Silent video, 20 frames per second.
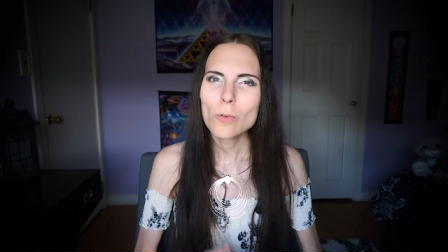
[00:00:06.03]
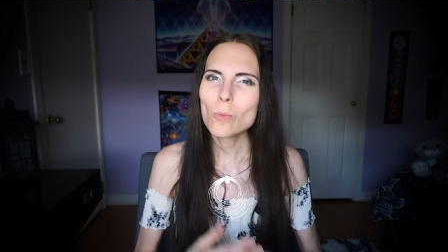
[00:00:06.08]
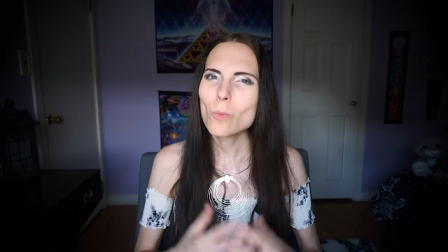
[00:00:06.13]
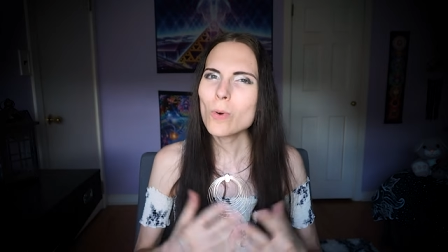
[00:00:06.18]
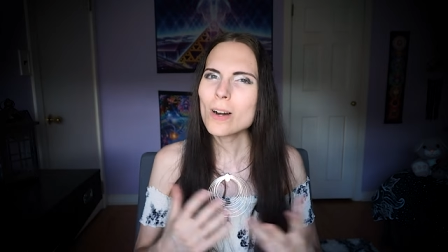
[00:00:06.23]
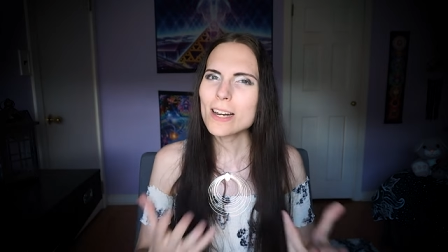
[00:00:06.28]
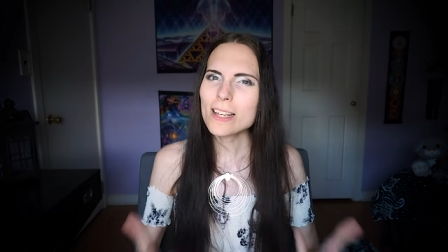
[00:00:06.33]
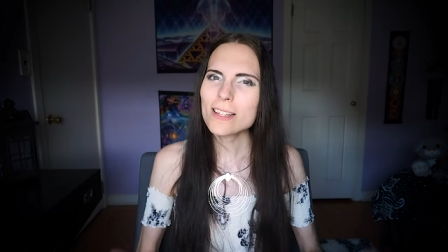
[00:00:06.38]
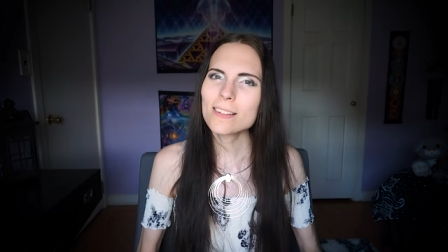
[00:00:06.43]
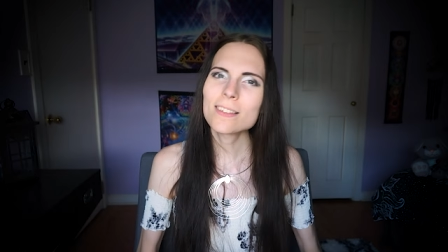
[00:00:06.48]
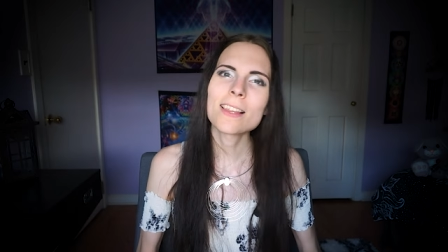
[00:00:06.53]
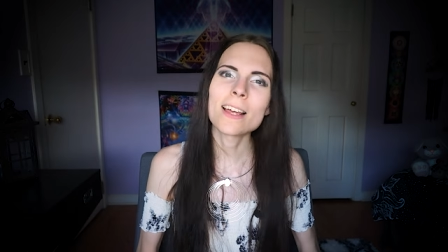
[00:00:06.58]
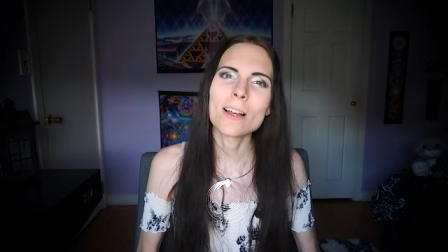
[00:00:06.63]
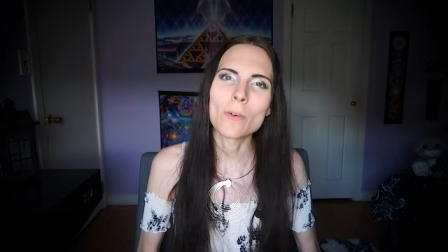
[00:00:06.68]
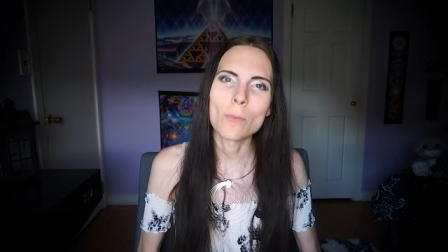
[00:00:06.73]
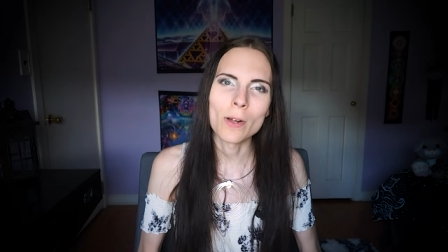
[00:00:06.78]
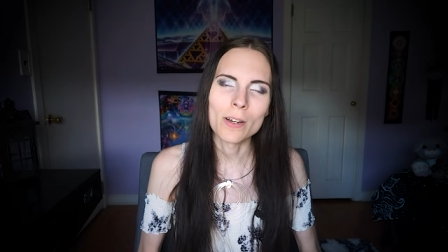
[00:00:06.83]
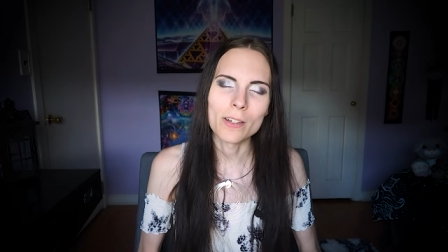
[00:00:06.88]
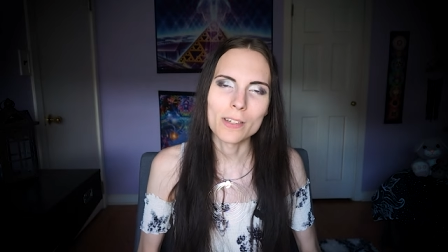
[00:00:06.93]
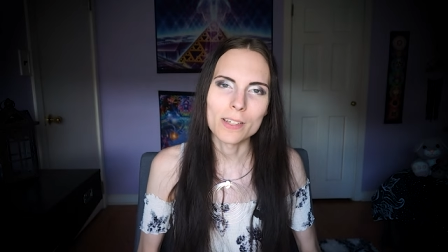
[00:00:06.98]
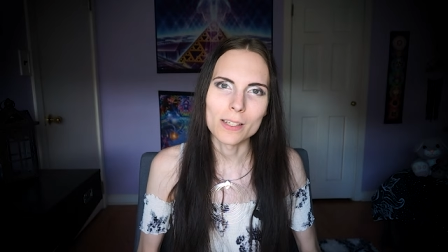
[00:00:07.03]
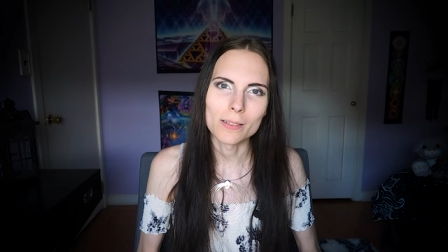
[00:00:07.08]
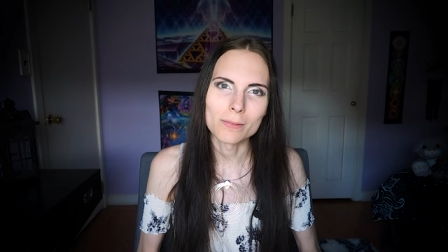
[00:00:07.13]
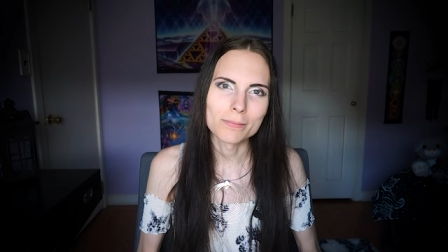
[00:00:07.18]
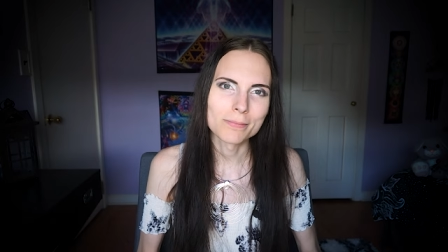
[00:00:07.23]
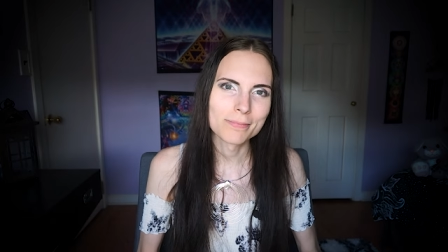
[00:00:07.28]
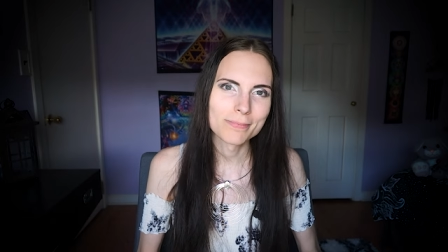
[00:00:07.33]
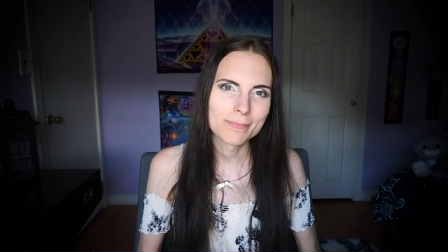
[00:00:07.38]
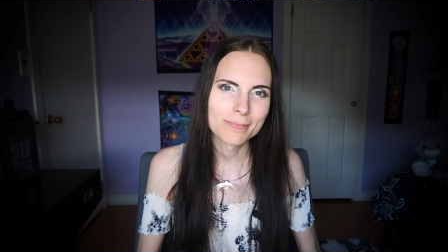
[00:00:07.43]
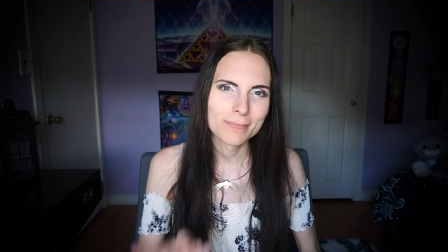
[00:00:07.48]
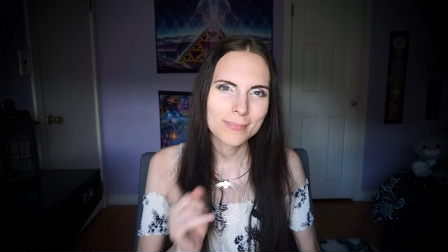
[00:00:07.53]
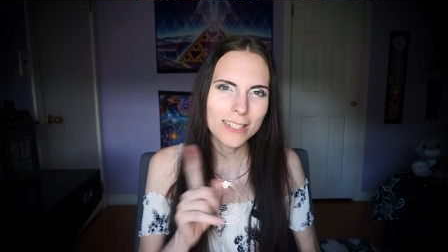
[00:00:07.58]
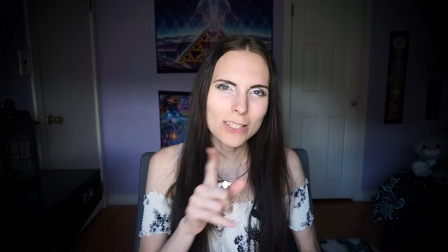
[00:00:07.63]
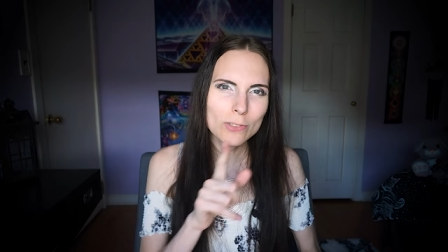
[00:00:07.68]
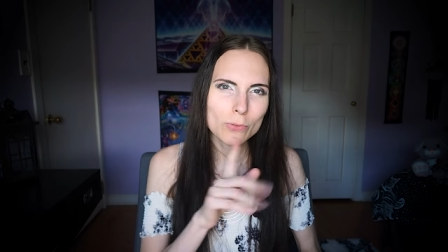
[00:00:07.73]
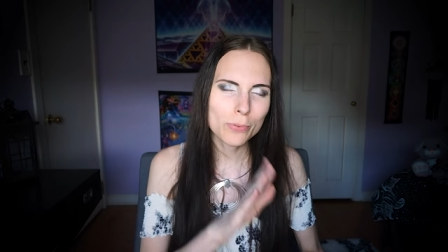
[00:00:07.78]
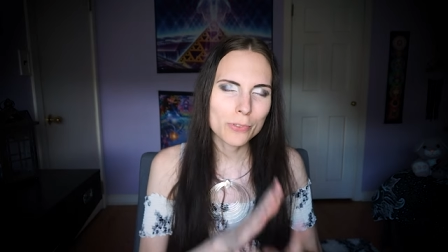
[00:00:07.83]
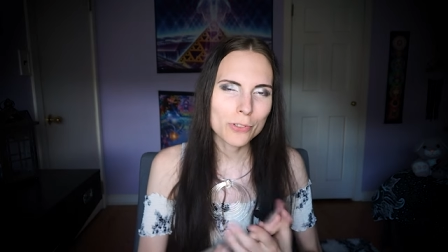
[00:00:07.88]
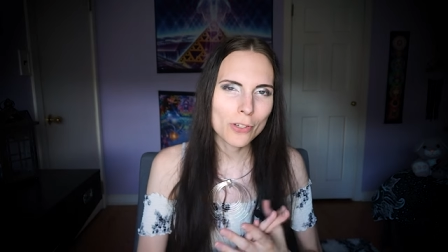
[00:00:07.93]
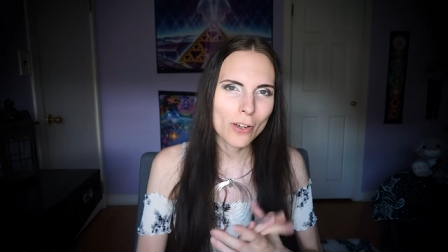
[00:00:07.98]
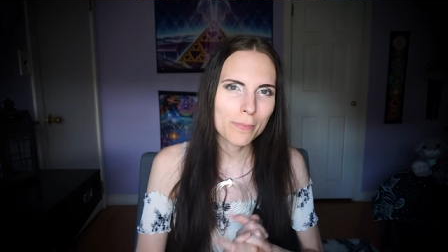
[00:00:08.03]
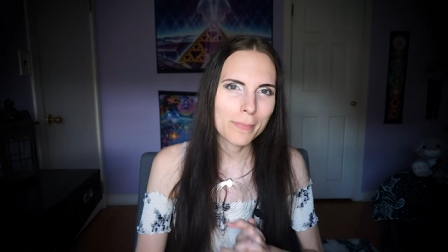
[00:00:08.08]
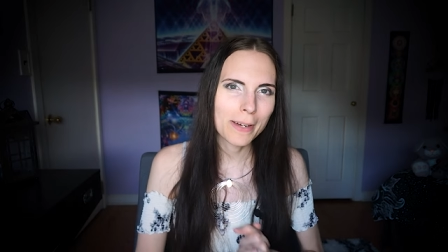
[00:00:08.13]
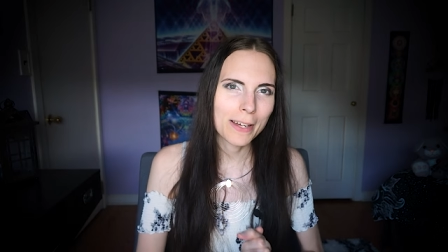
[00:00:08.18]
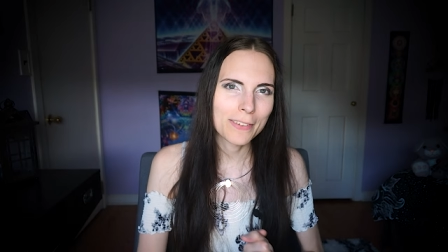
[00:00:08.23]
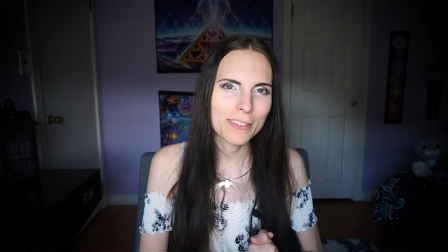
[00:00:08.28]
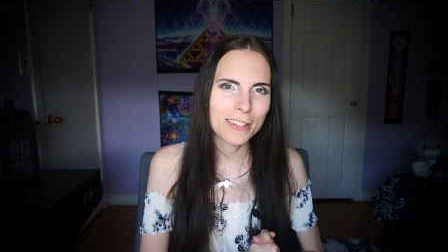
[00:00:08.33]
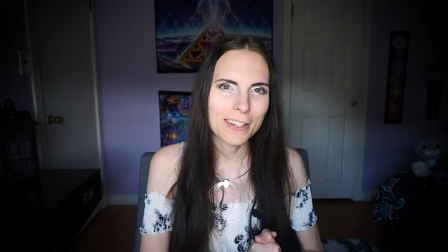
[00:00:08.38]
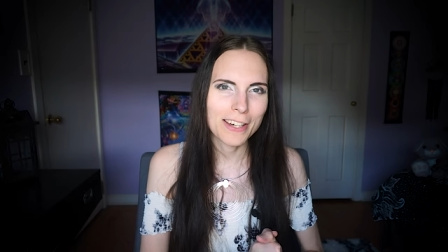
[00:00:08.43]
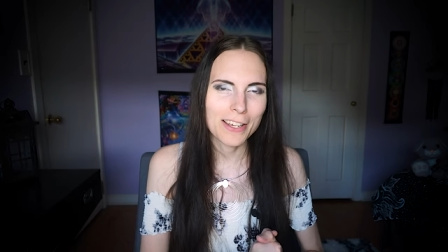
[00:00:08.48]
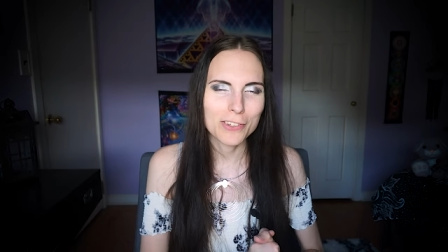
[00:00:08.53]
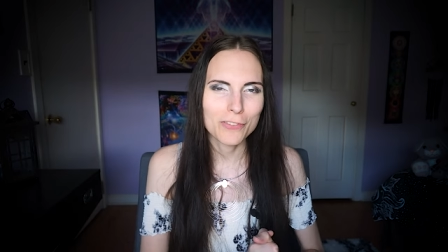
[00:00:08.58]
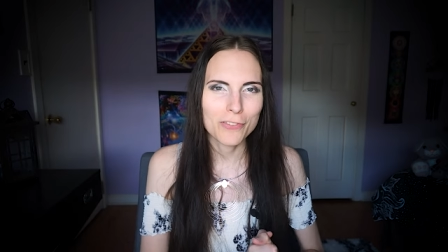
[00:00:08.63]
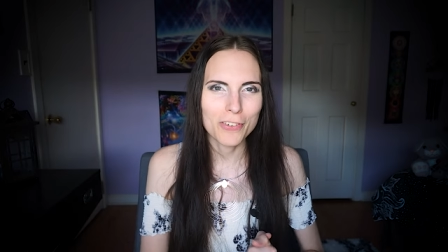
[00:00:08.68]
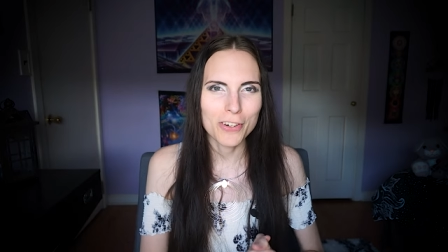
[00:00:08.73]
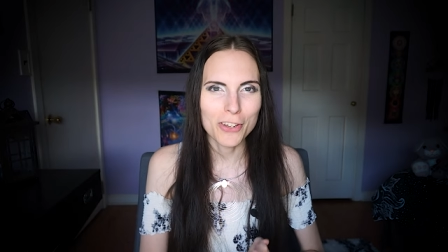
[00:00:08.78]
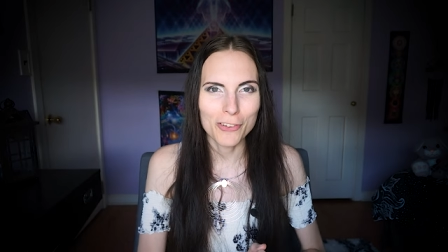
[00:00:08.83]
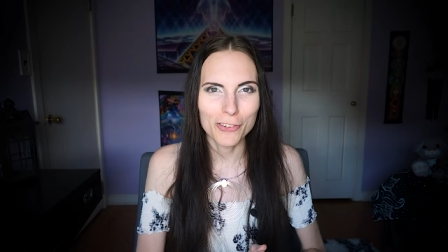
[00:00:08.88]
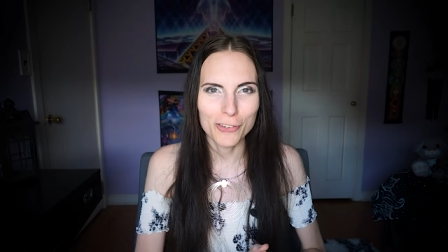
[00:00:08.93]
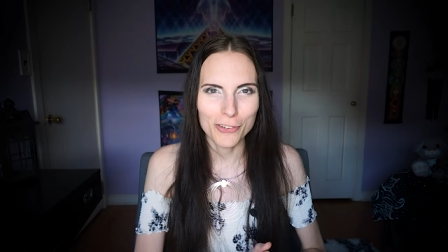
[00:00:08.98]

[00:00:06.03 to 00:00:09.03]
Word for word: What is that one tip? That's what we're talking about in today's video.